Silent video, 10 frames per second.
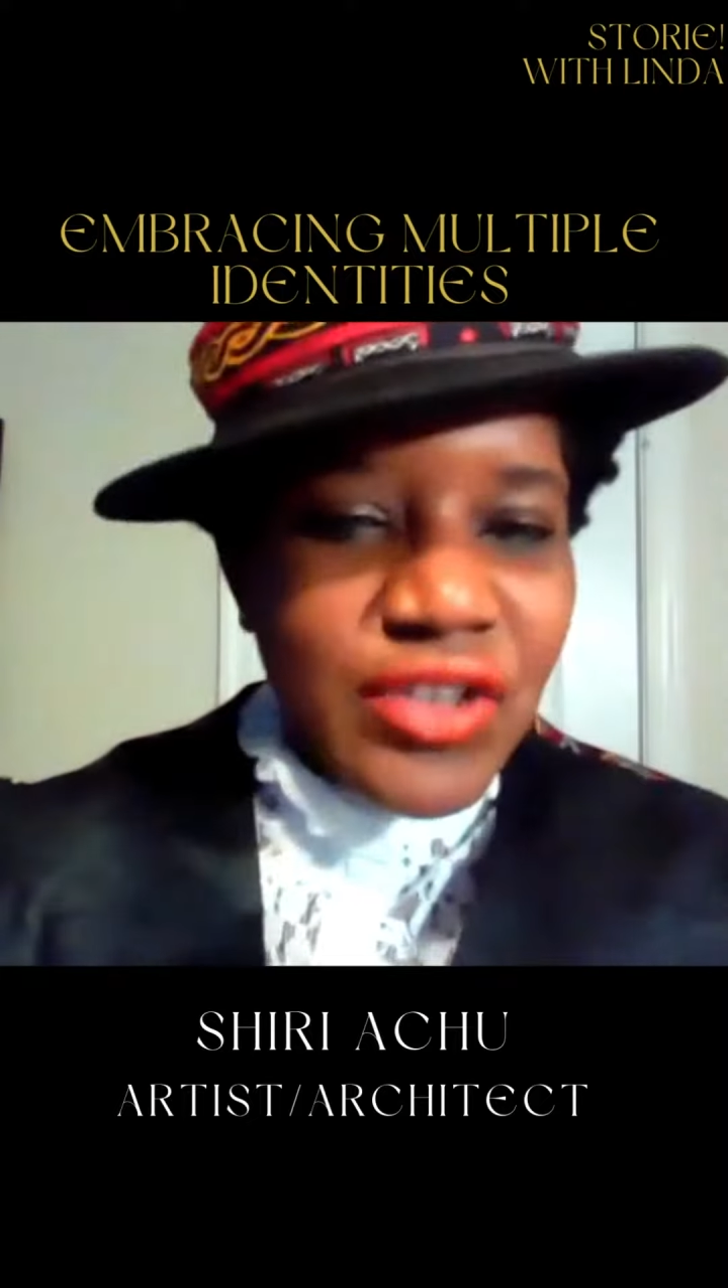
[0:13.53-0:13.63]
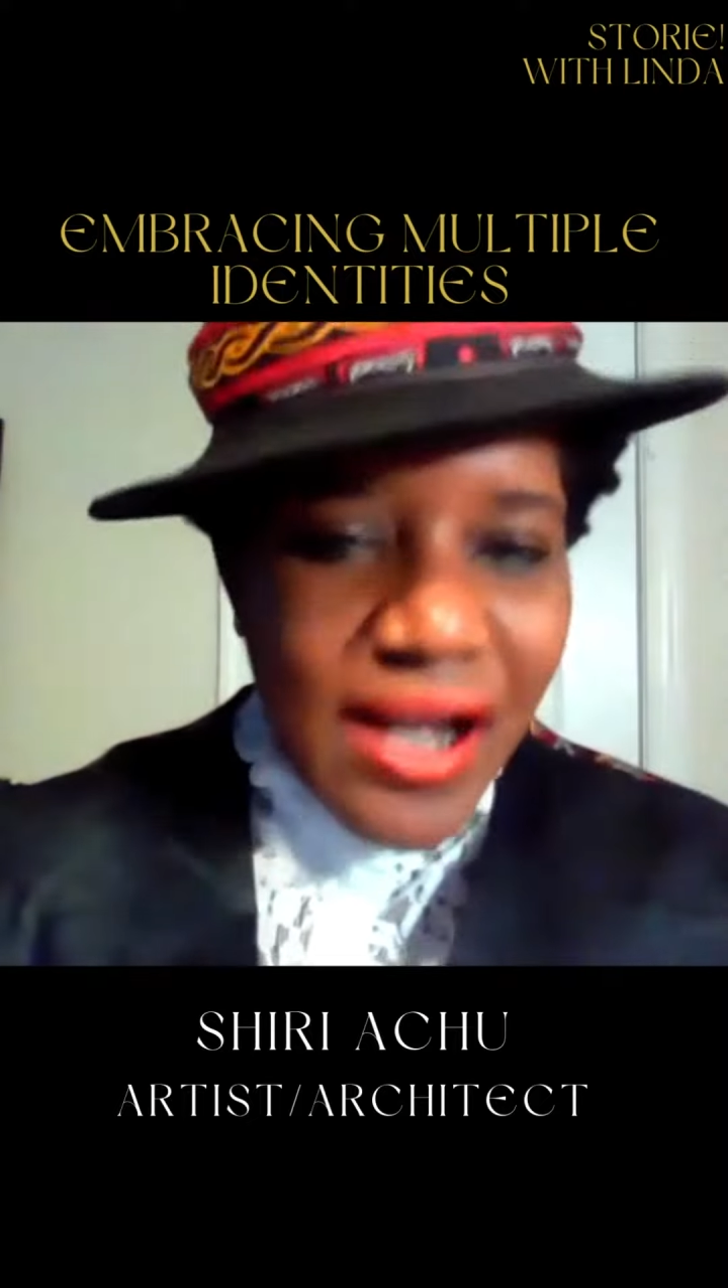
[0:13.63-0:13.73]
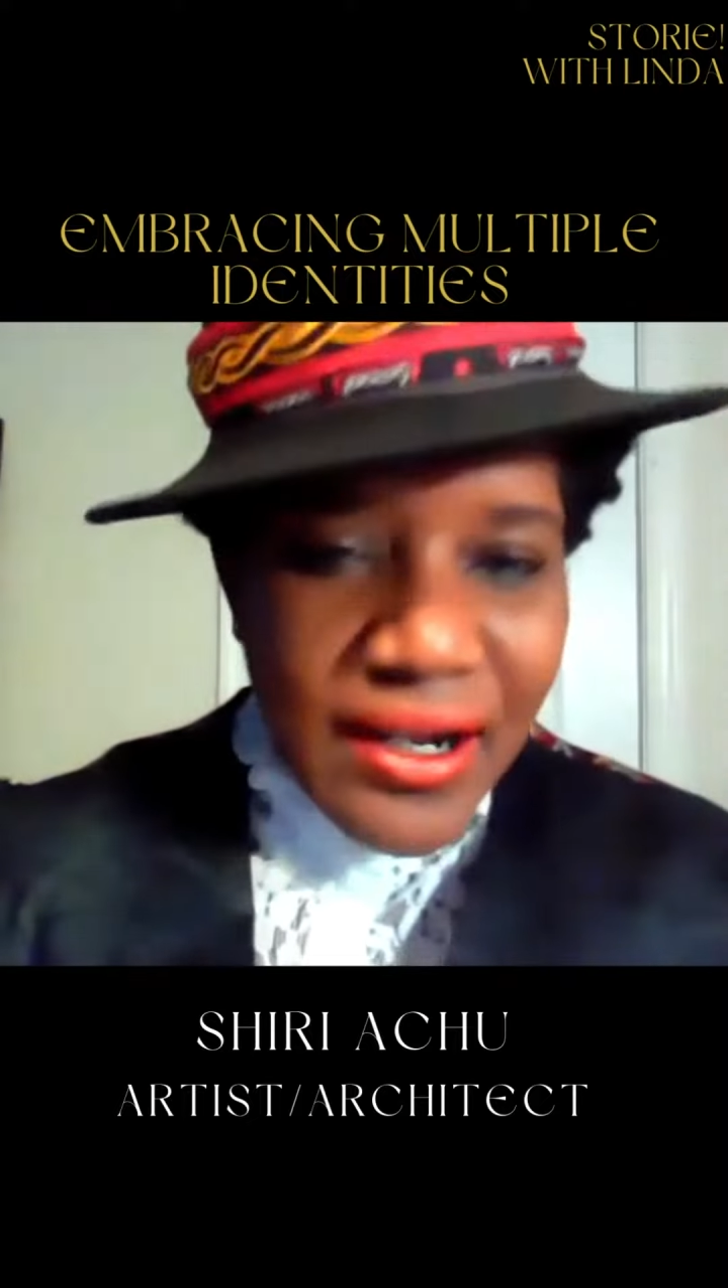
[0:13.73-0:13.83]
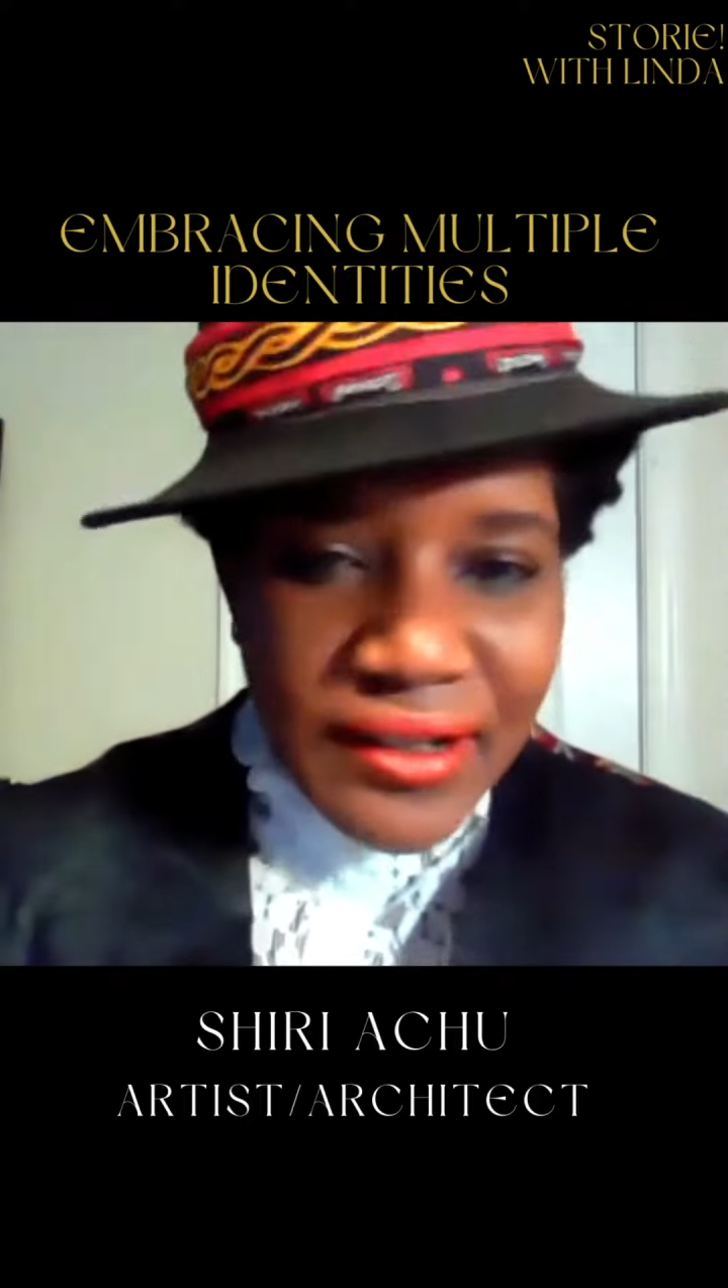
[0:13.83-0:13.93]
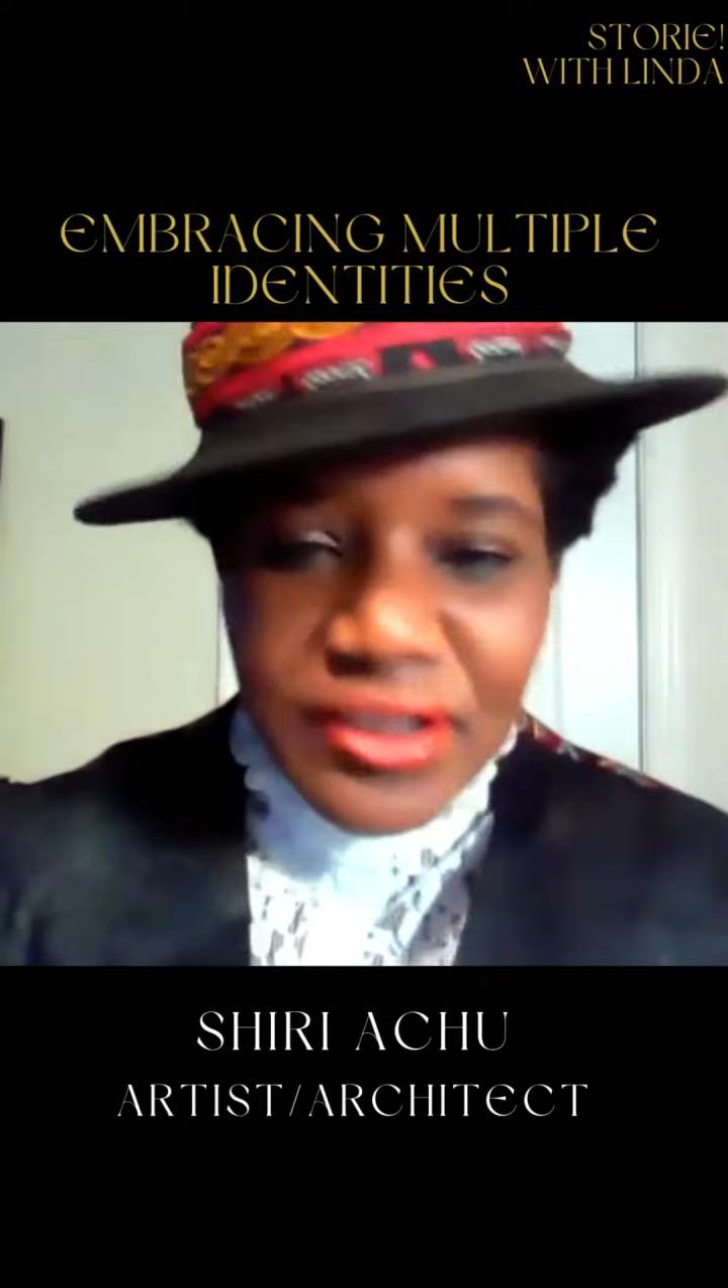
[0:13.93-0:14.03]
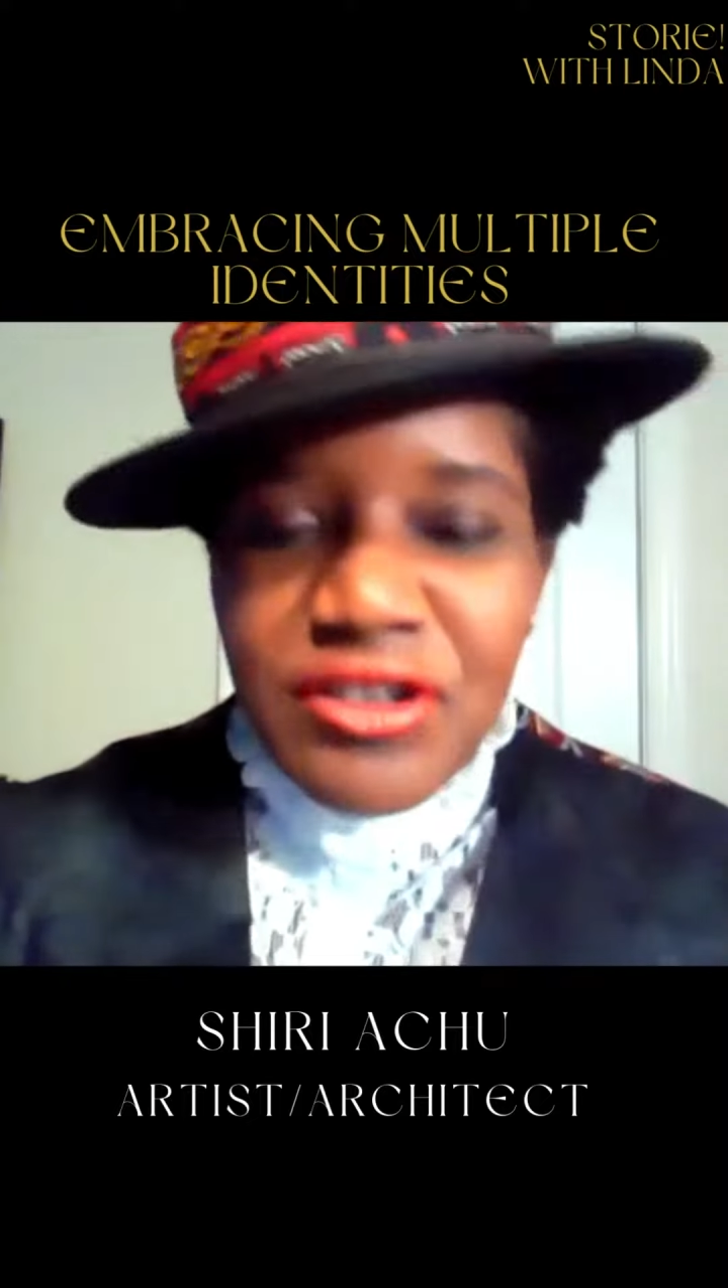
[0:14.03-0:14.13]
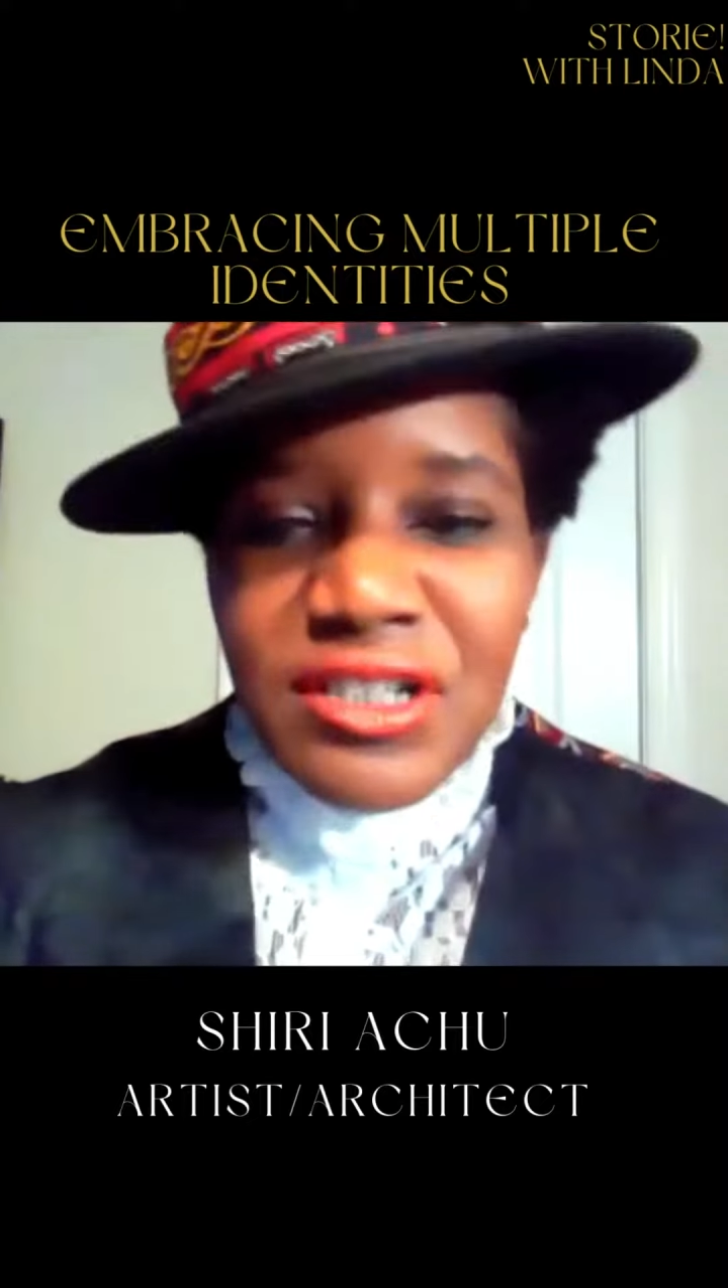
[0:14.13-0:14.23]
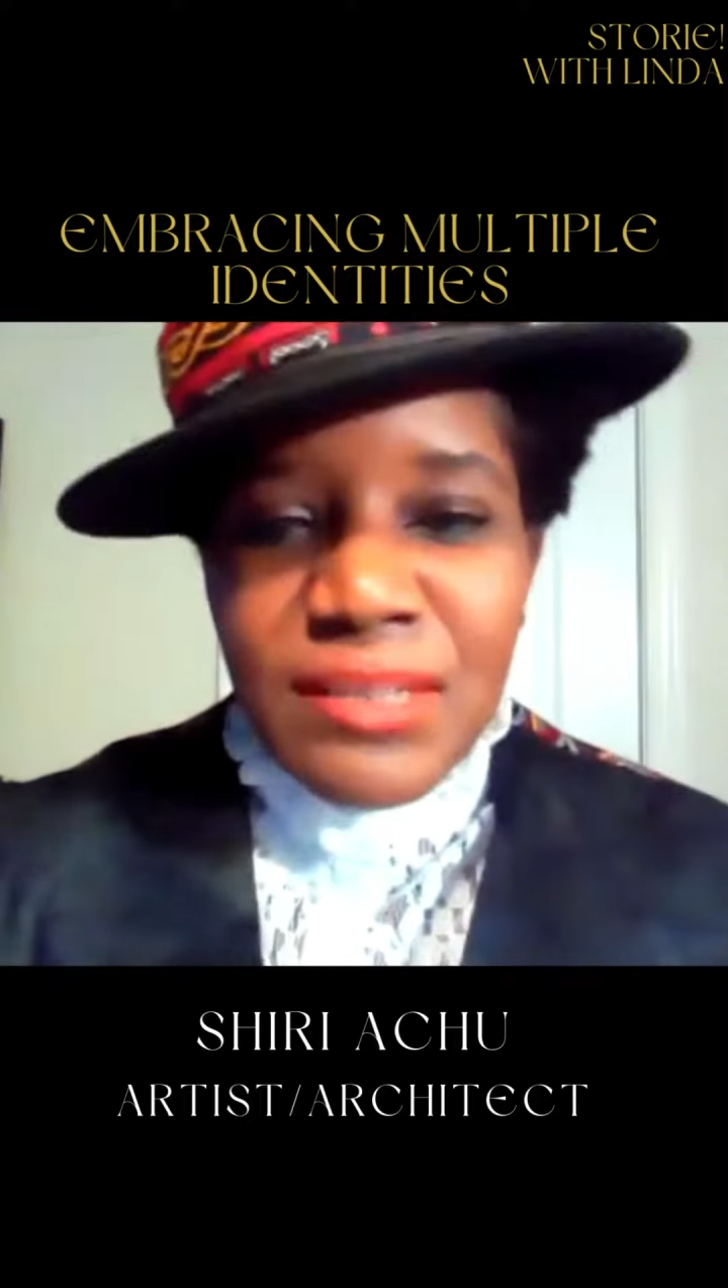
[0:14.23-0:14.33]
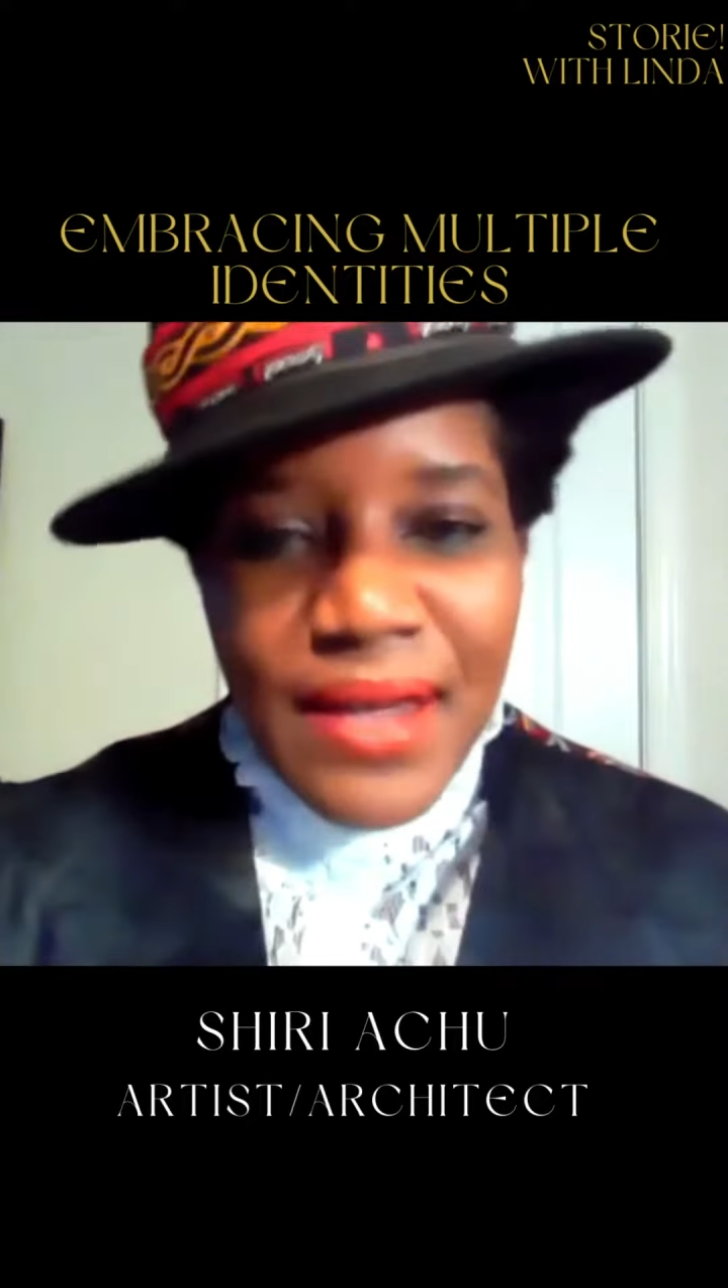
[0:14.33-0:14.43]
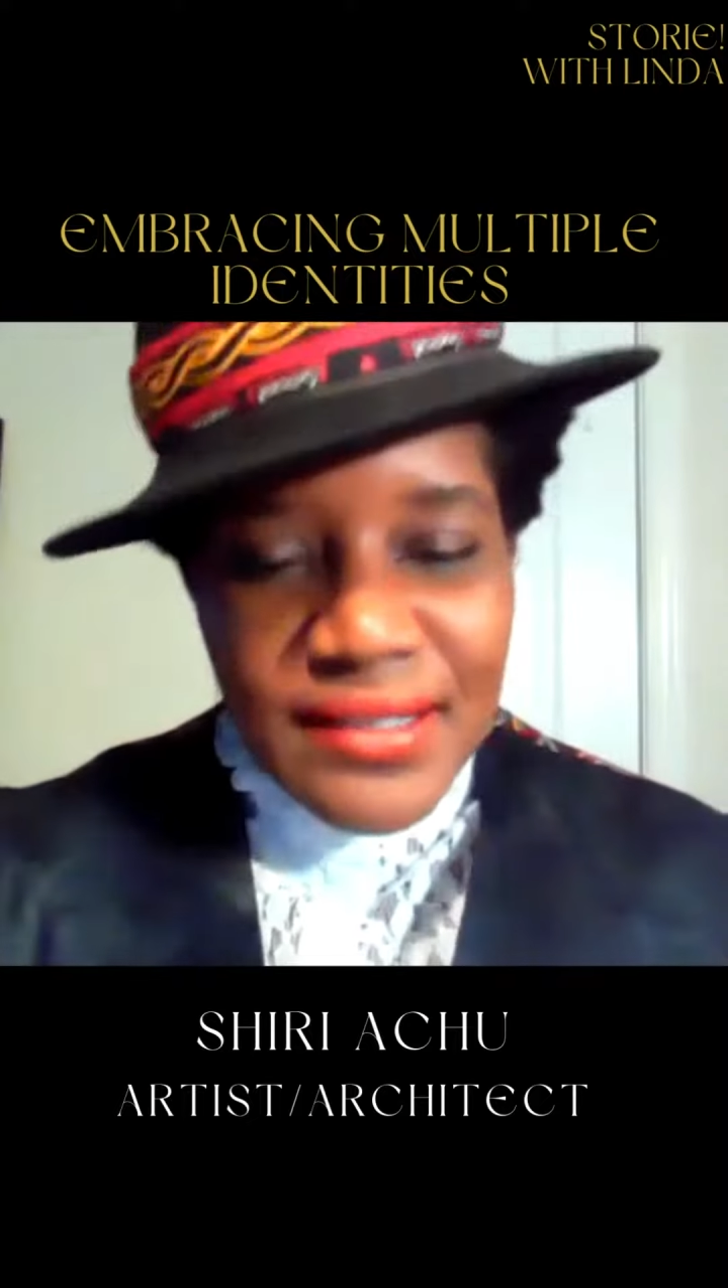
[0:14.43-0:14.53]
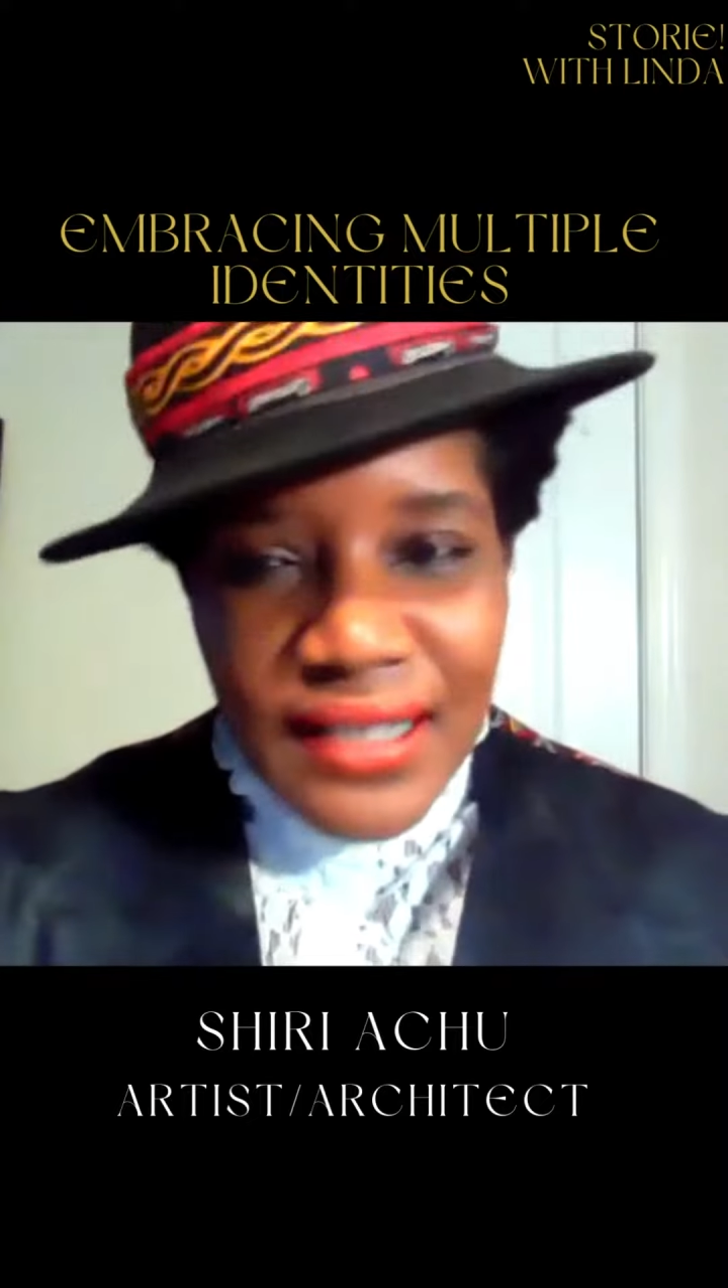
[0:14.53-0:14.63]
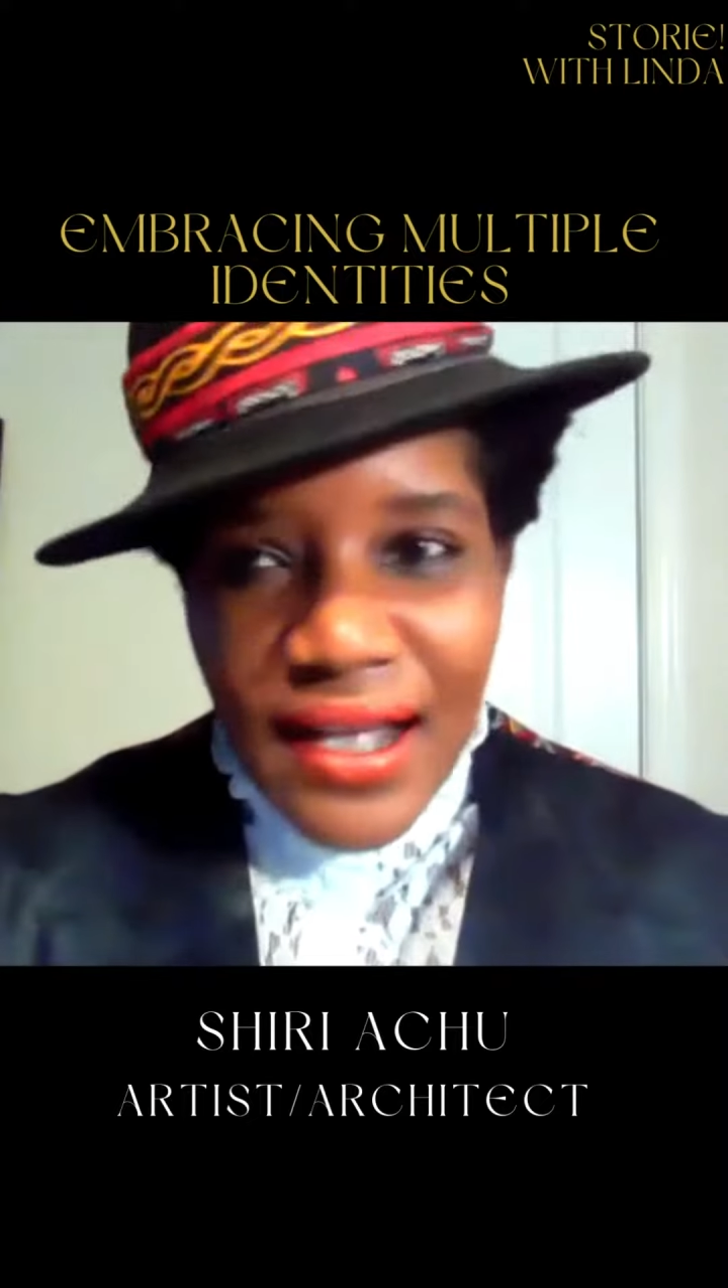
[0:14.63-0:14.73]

inspires